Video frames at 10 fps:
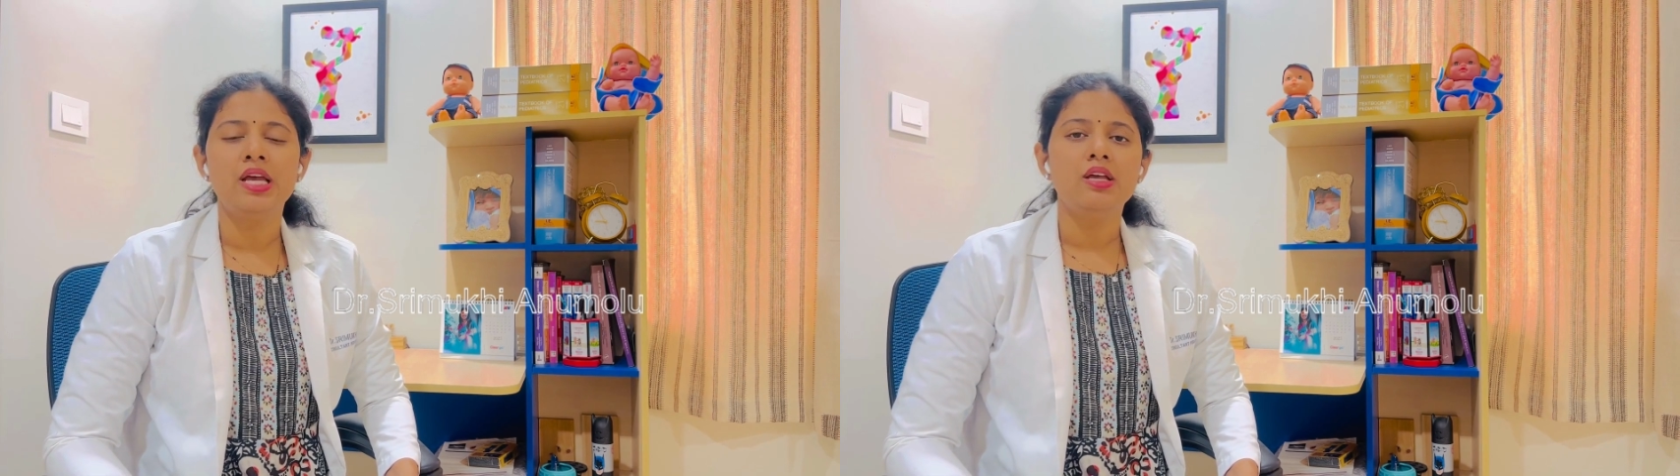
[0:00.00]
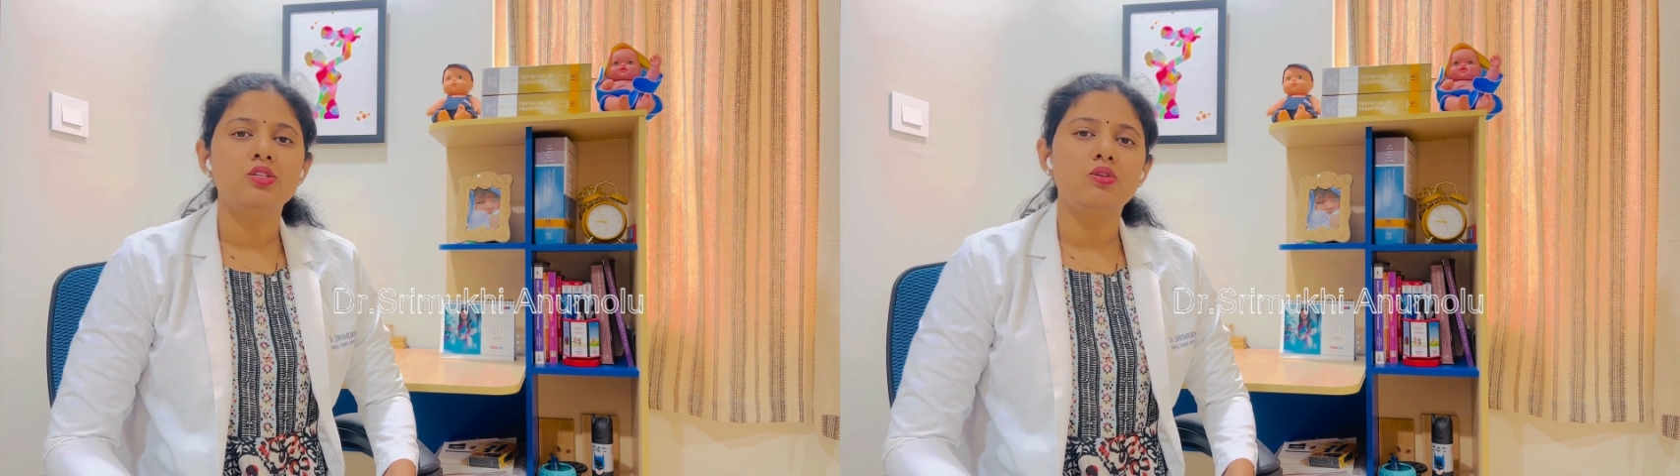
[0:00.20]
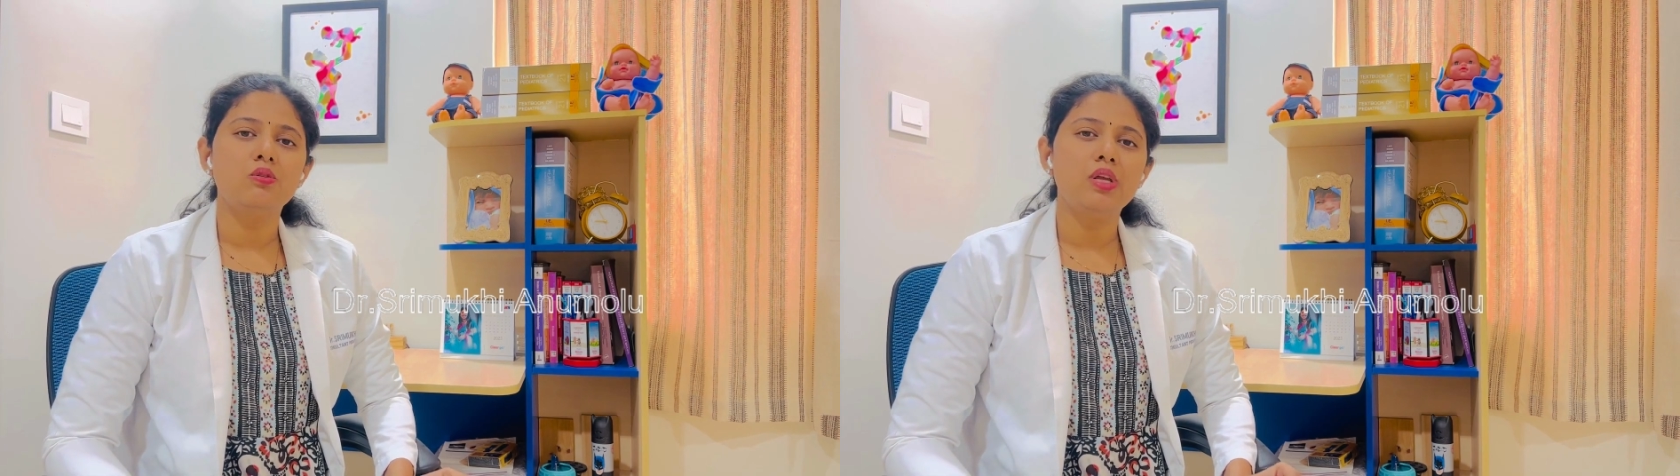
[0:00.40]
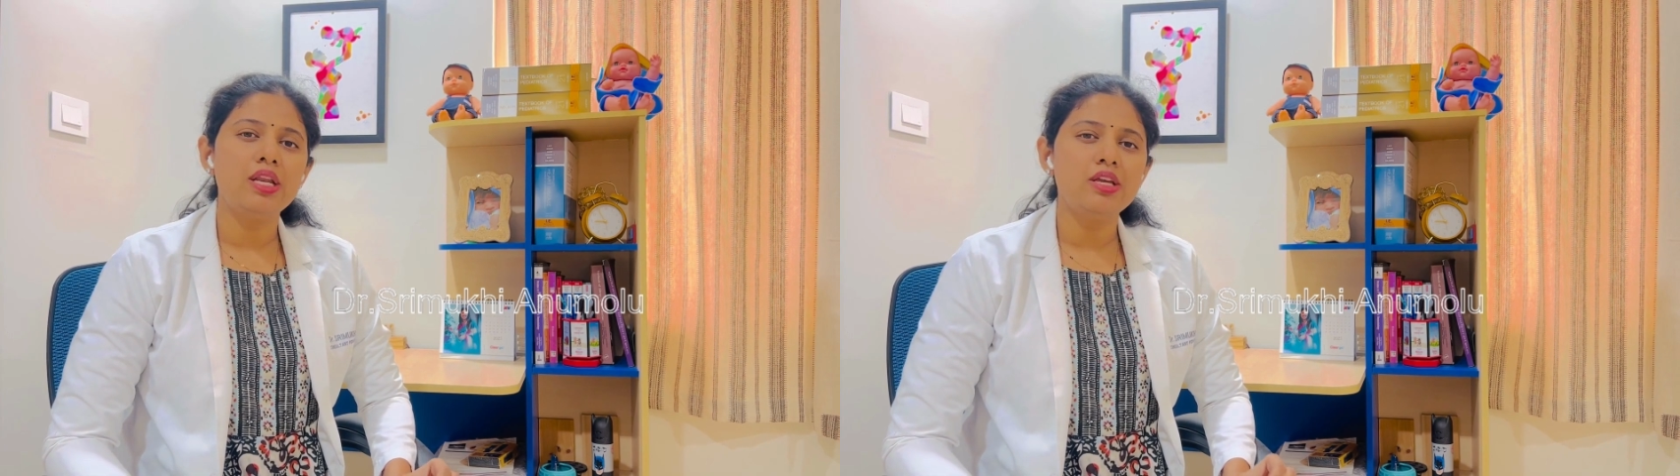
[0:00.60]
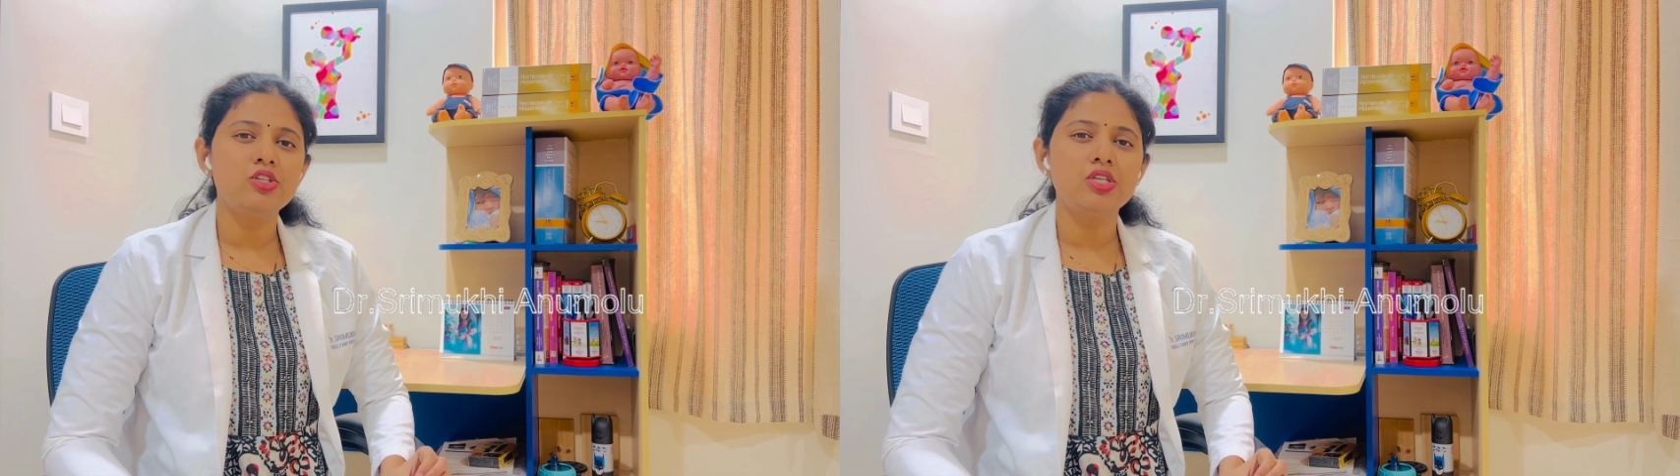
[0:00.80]
So
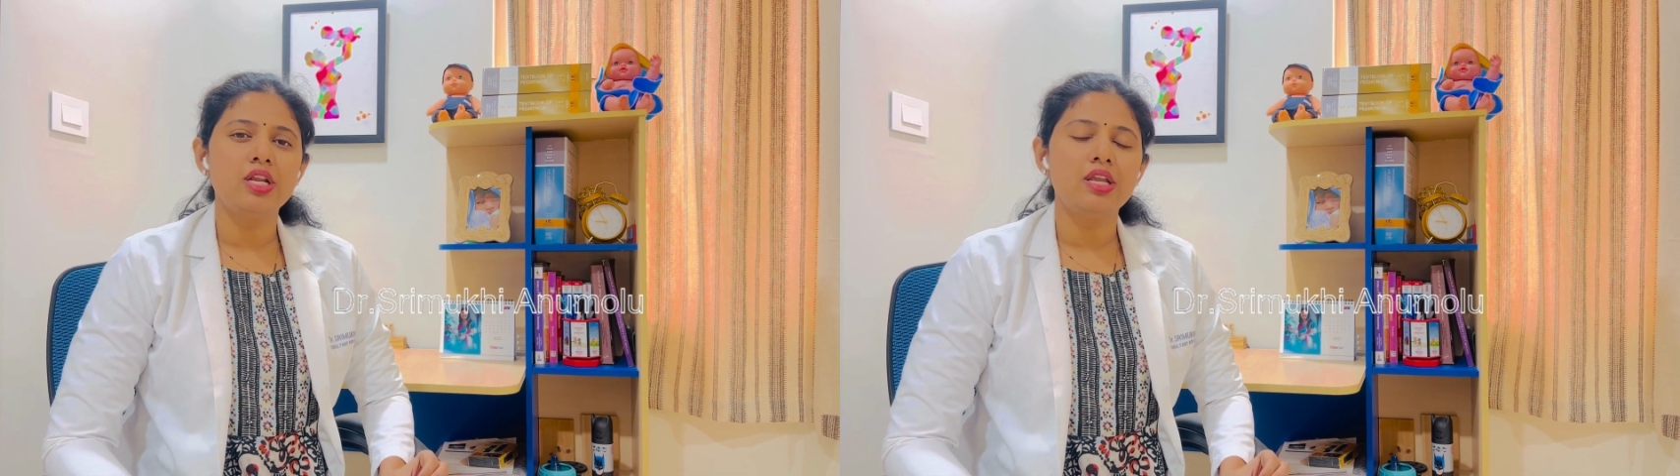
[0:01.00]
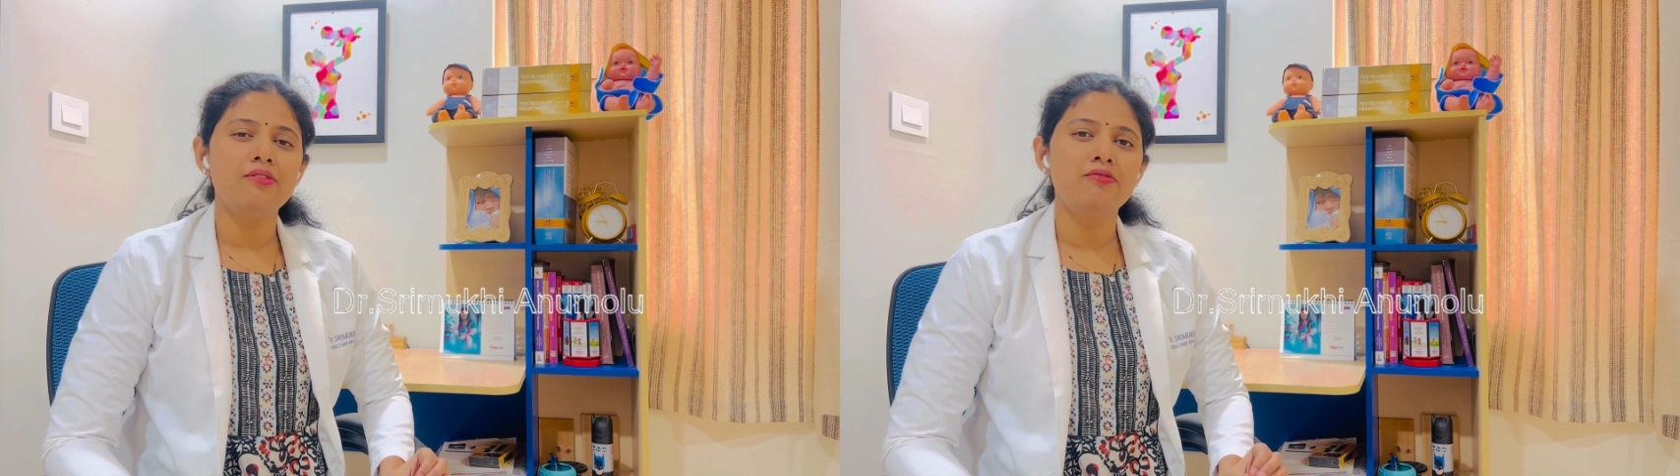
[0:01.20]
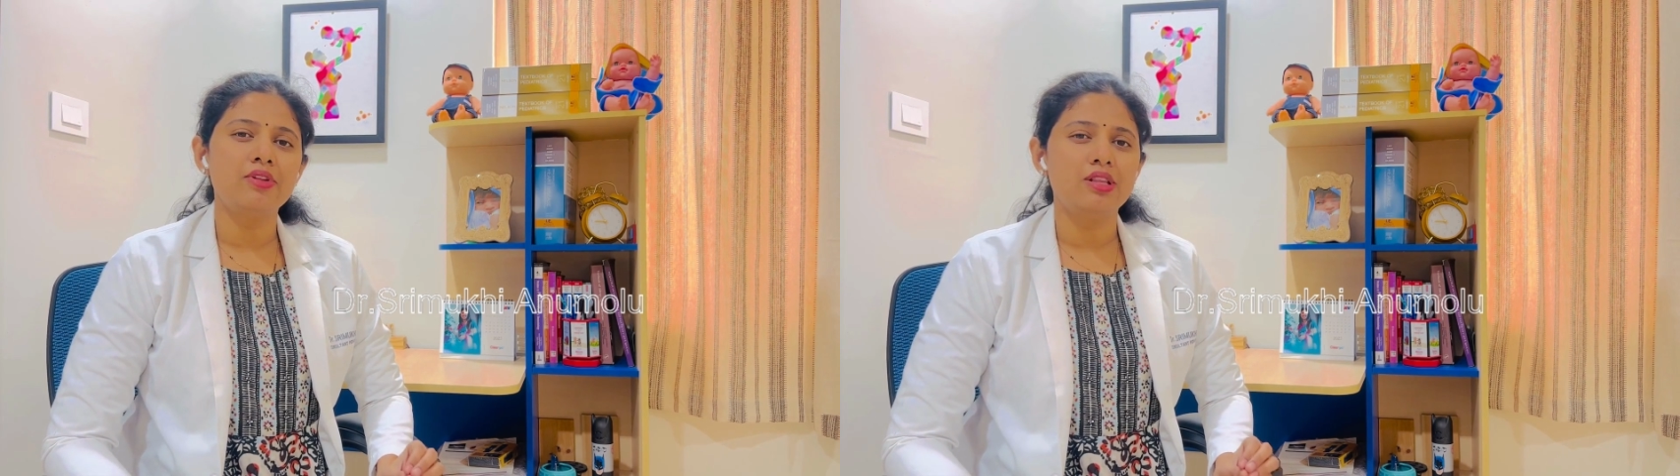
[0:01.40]
initially,